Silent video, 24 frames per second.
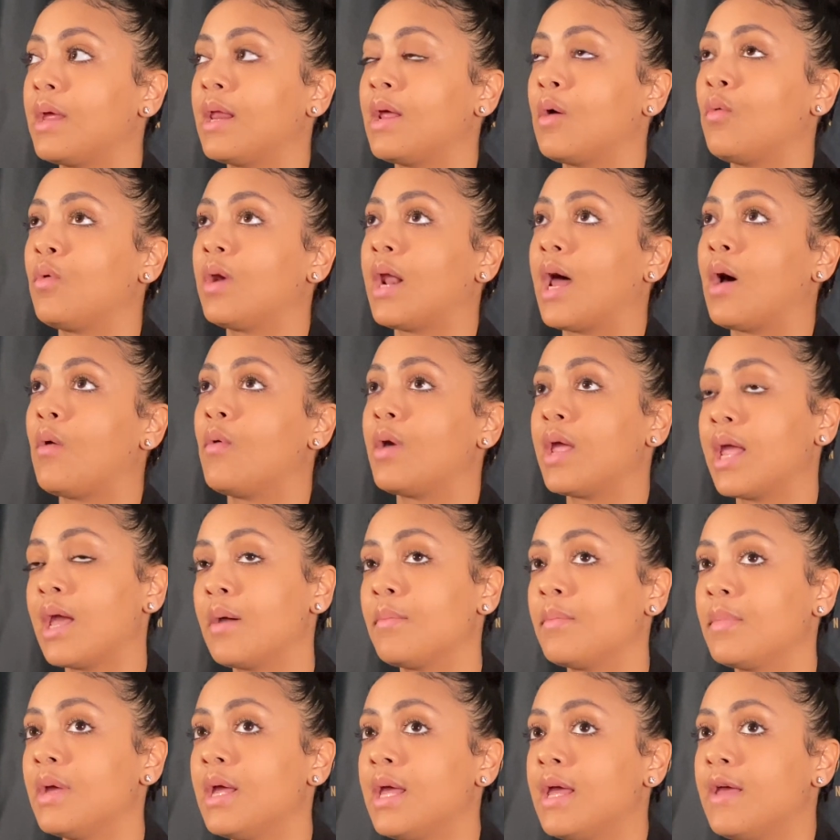when I
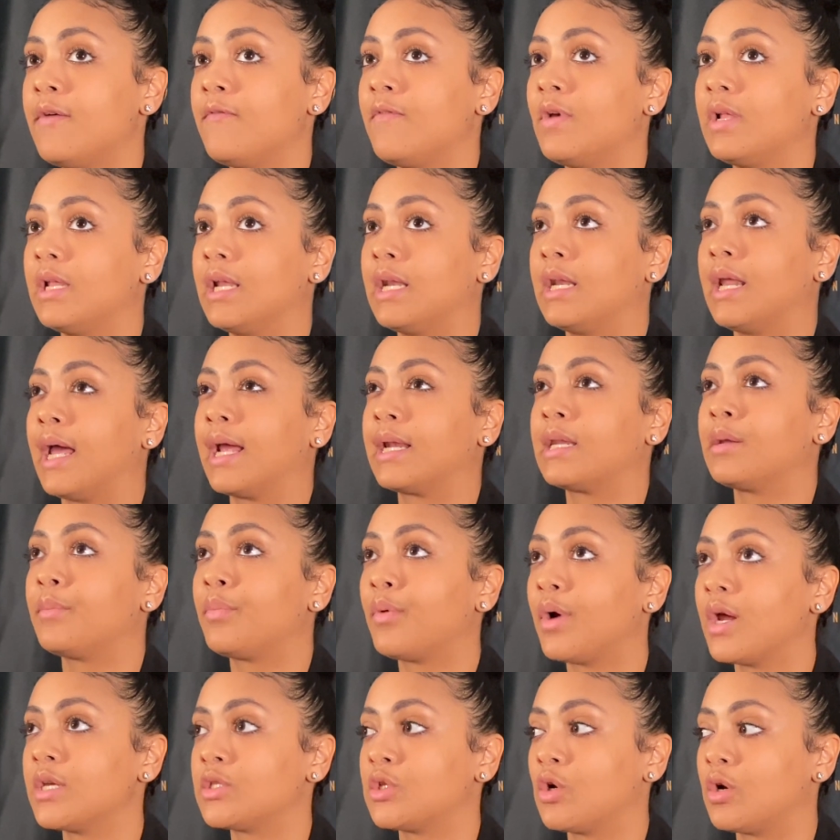am feeling like
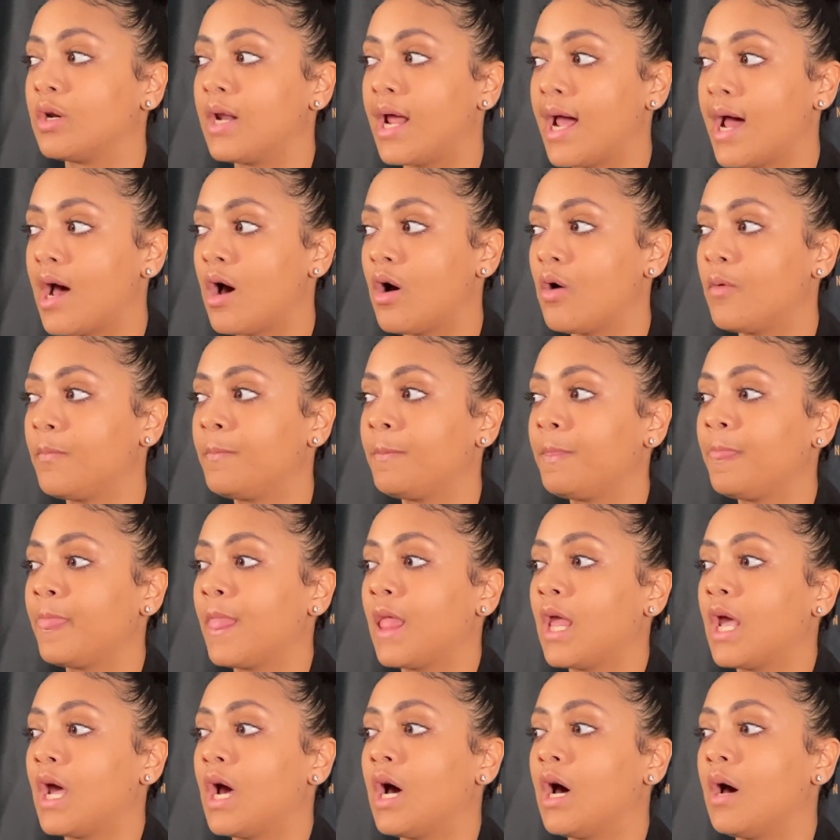depressed or down.
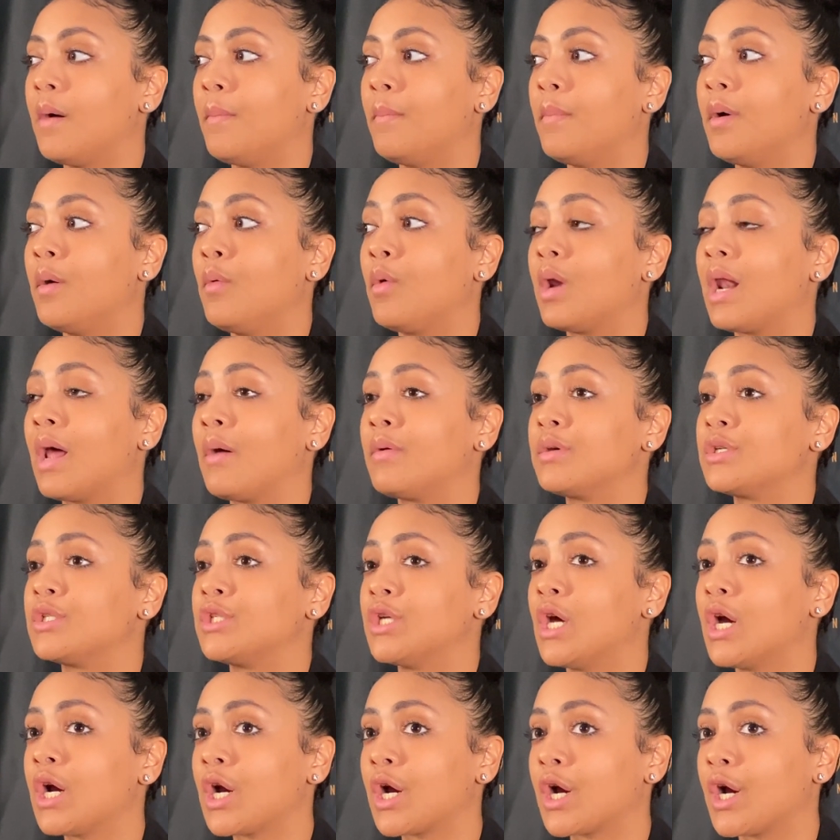But when I was
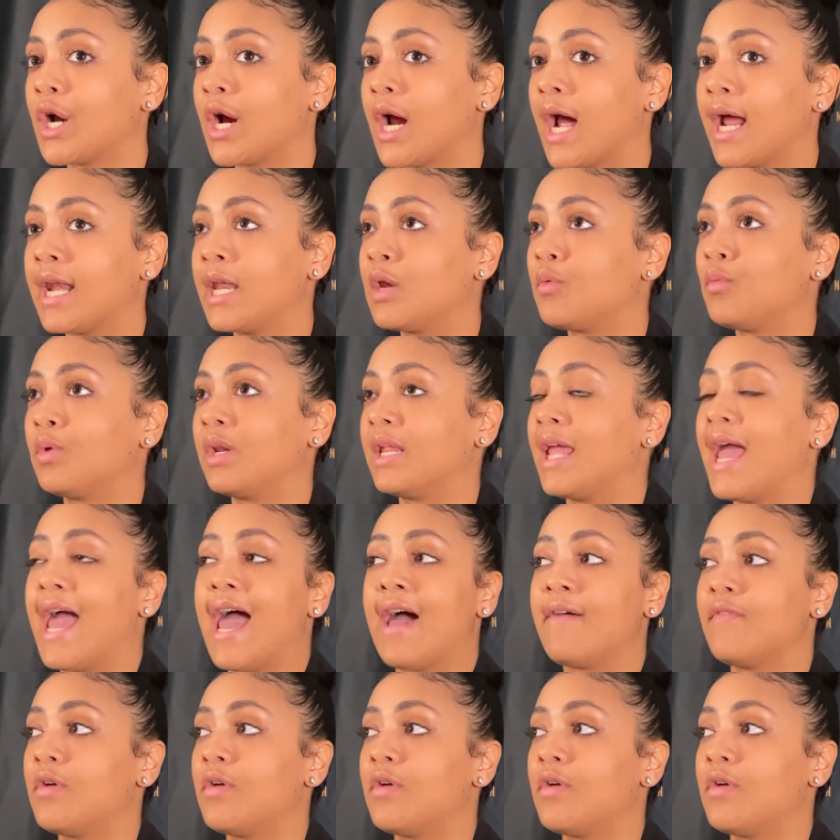younger, I didn't really have